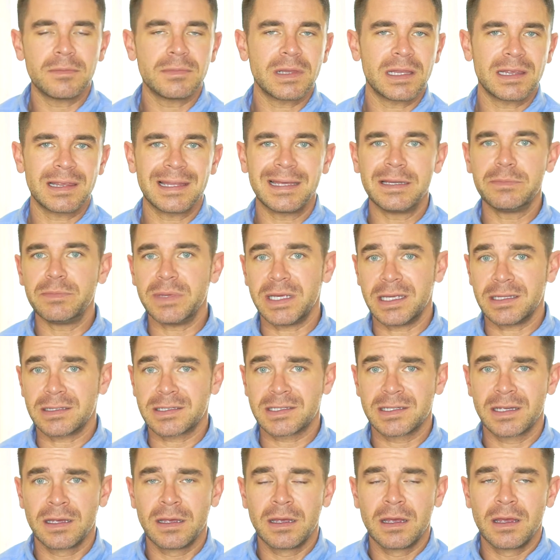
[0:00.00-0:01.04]
Lean
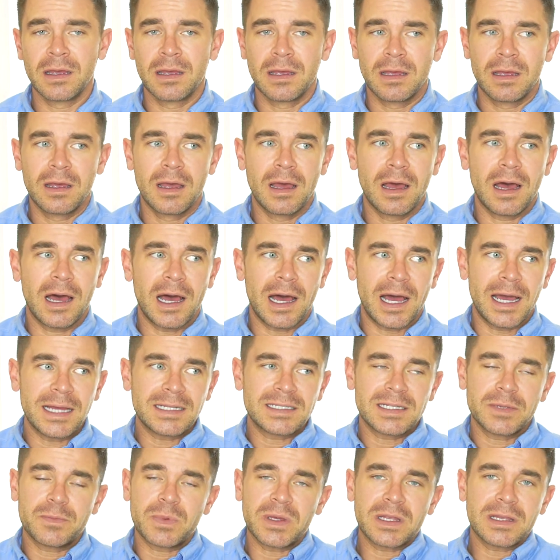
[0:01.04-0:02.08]
meats. I
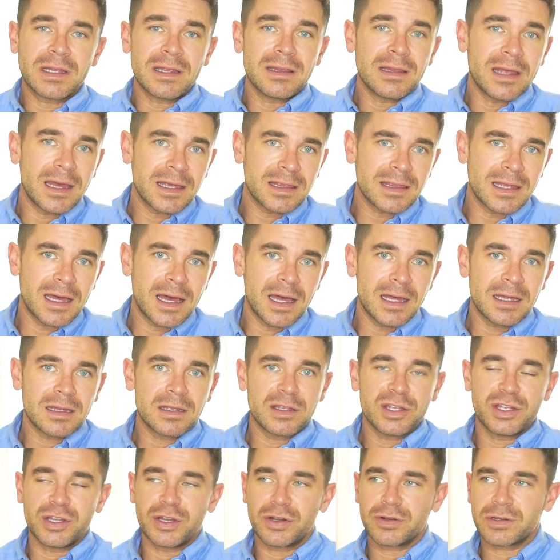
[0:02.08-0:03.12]
typically like
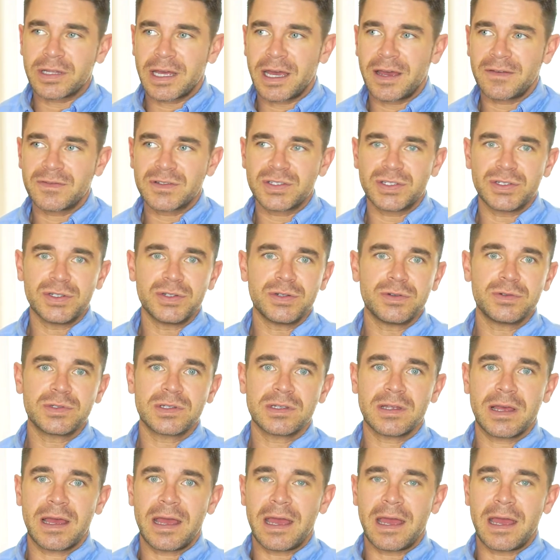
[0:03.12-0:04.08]
that. You don't have to.